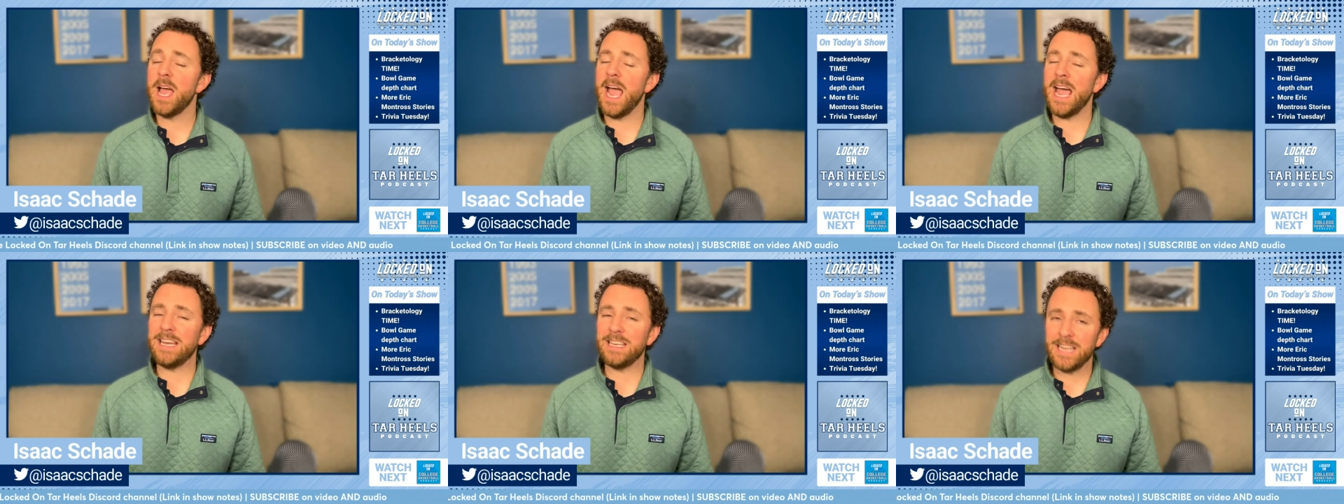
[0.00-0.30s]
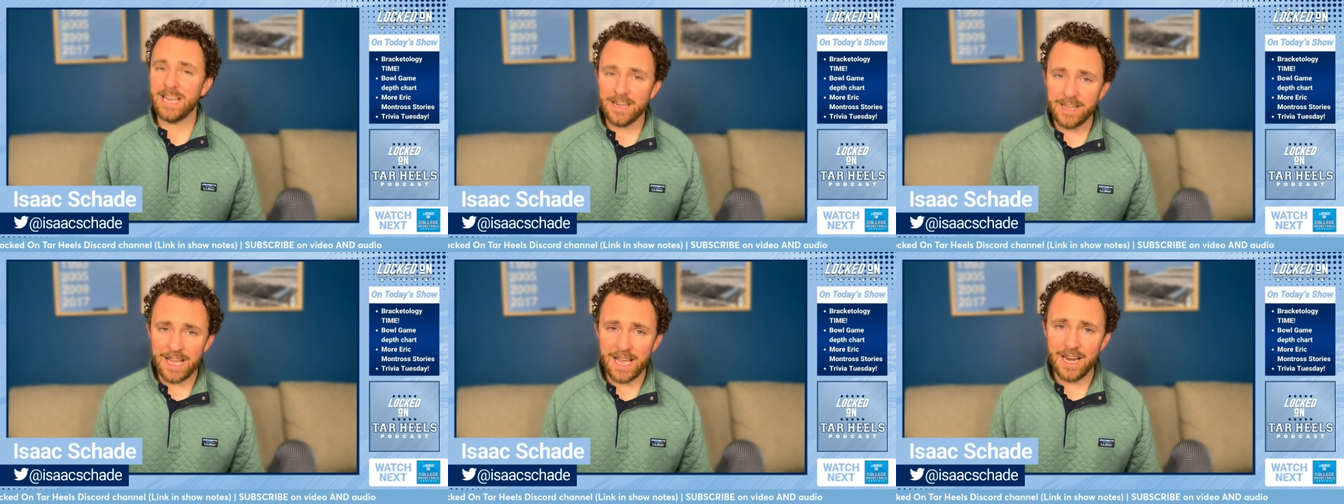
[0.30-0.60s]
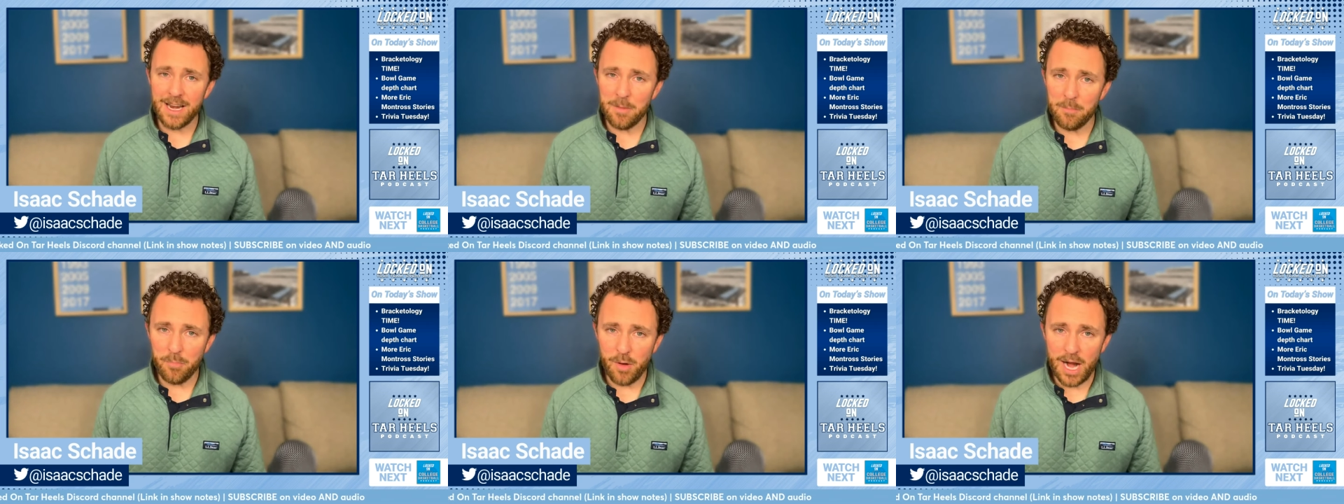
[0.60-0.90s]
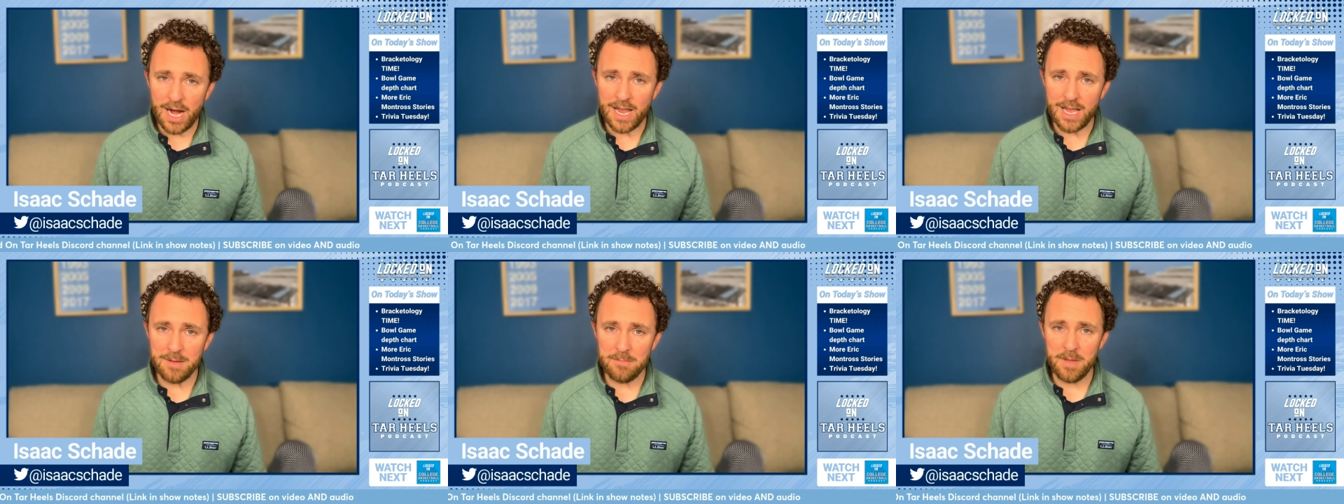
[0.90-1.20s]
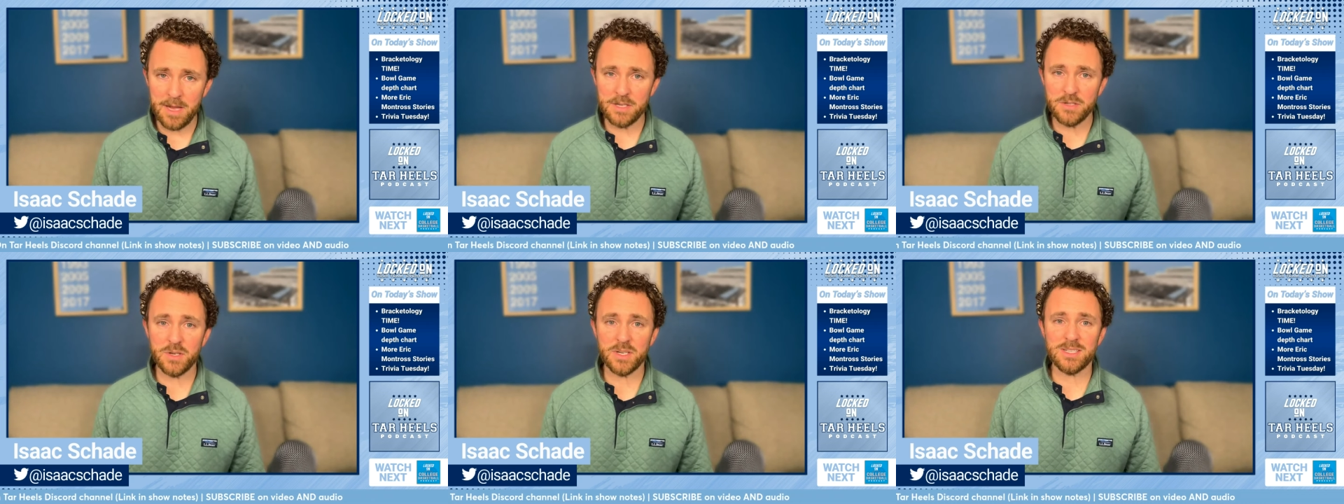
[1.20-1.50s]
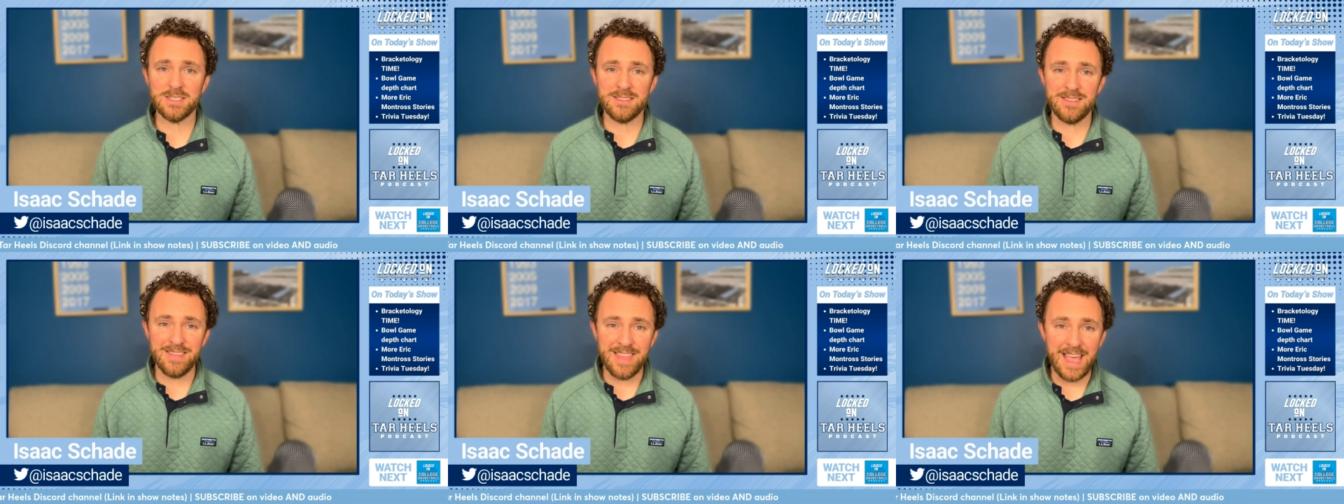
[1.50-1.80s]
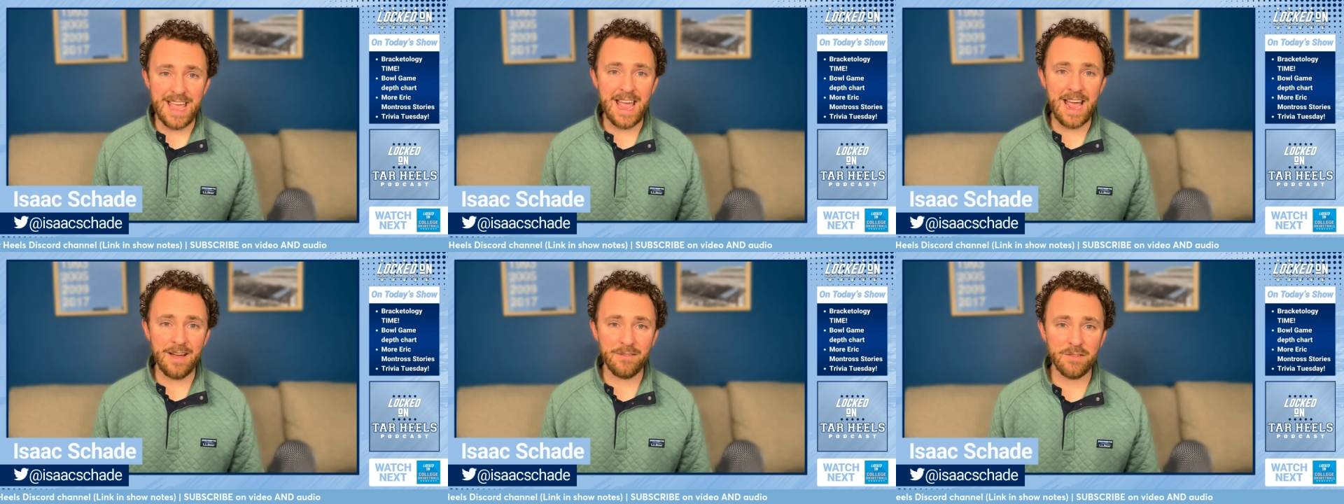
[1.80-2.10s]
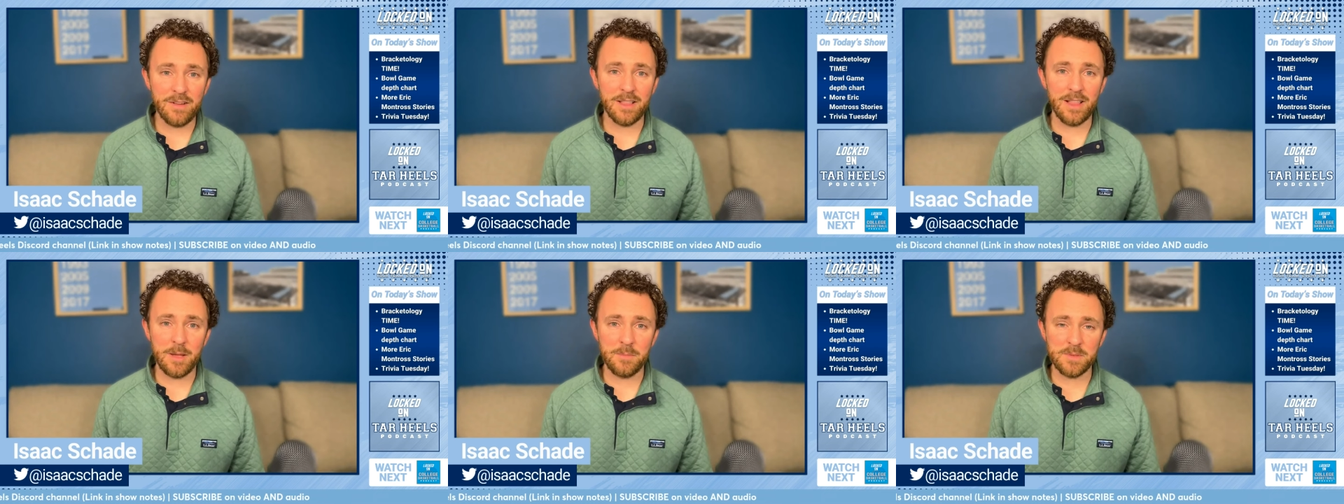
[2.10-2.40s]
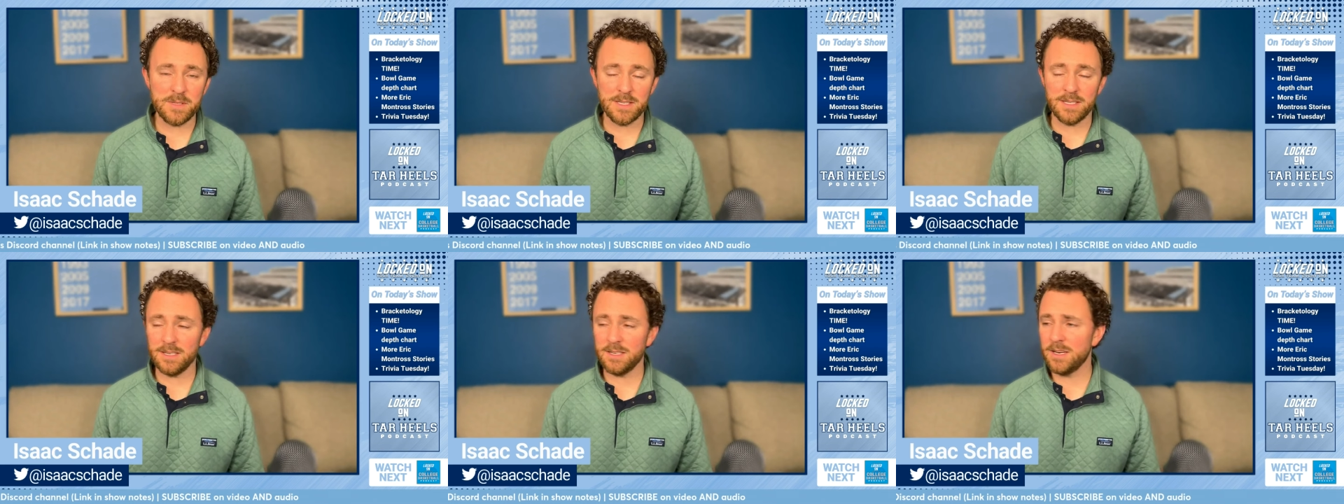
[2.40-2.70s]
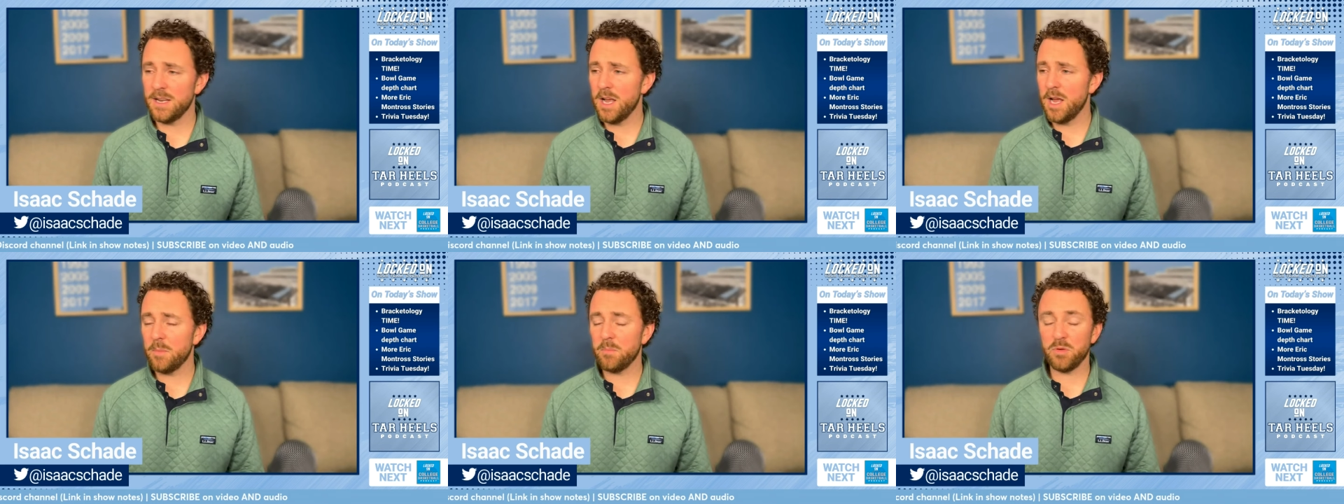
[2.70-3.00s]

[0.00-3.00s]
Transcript: And yet again, at Bracket Matrix, they have Clemson